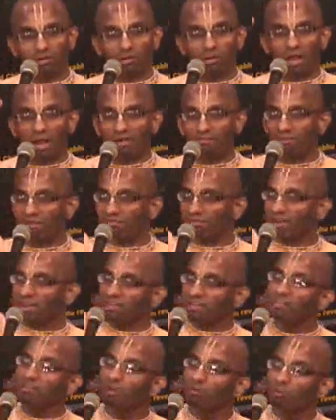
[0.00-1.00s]
And by
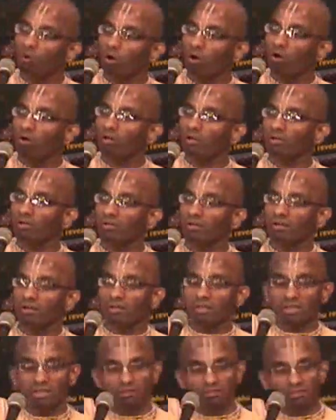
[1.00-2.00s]
fighting the war, he